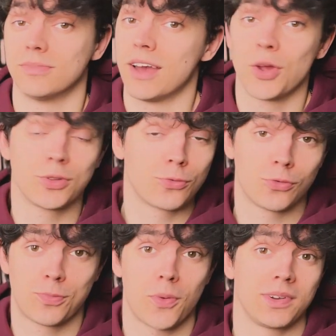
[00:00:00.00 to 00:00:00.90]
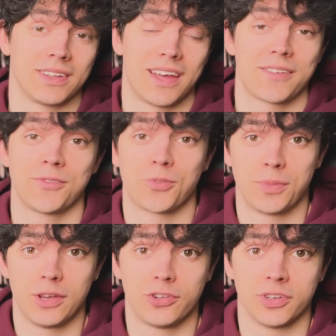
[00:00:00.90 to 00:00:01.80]
I know this was probably a lot of
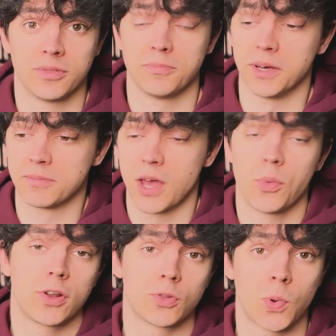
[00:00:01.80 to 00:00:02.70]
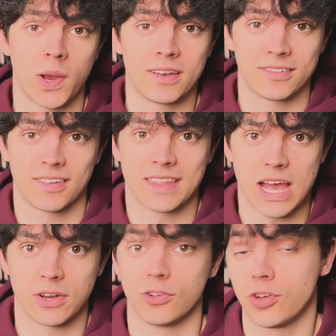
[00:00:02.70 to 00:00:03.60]
information, but I wanted to quickly sit
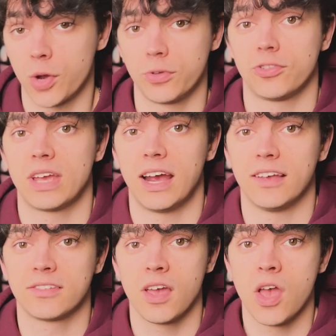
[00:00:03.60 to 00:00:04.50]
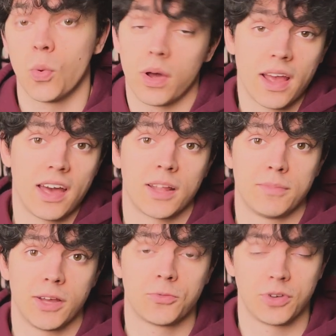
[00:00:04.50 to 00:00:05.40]
down and share with you guys what I had in
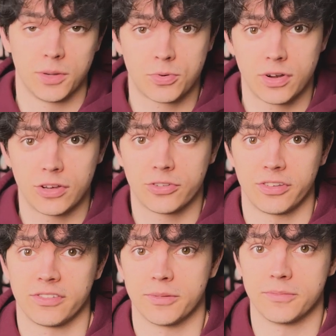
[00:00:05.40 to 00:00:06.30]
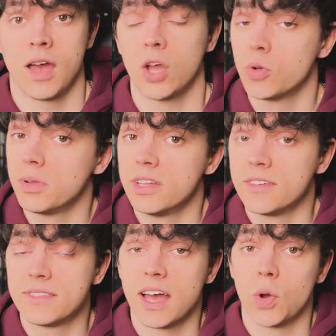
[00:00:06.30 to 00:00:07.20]
mind for the progression system. I do
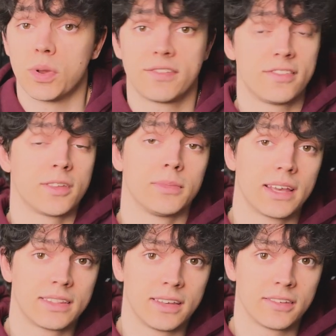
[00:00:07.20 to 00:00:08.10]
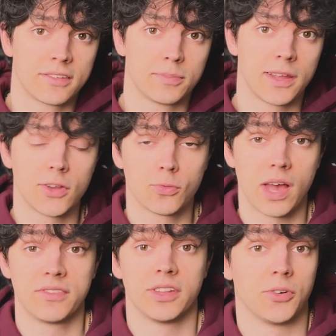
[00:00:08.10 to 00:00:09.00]
believe that with a system like this, players will
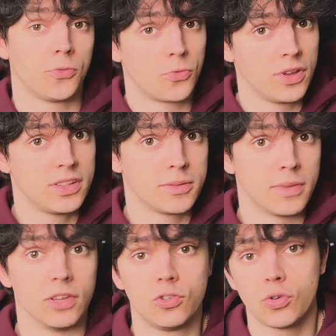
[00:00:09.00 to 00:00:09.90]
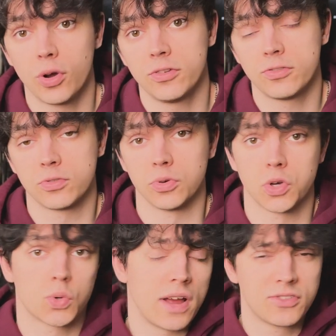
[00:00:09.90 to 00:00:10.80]
have enough freedom and choice to
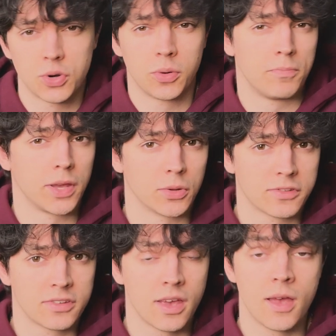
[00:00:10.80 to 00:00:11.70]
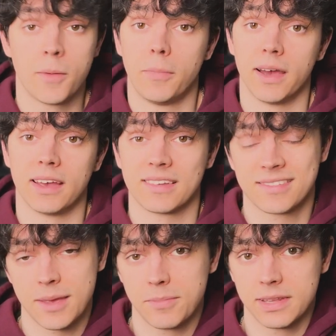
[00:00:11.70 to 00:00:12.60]
craft their own builds by
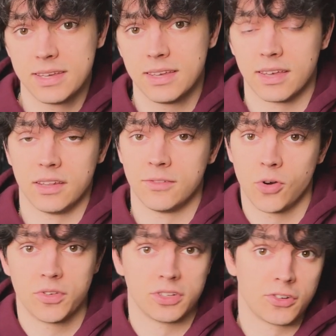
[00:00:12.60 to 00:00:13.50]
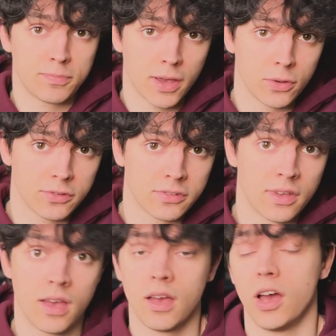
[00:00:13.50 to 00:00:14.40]
assembling and evolving their spells,
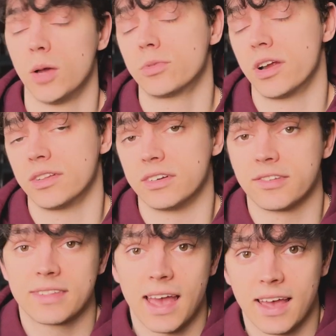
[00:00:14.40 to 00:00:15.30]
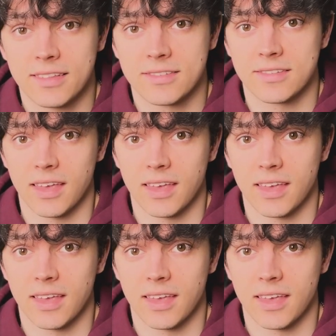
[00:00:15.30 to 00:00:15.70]
upgrading their stats,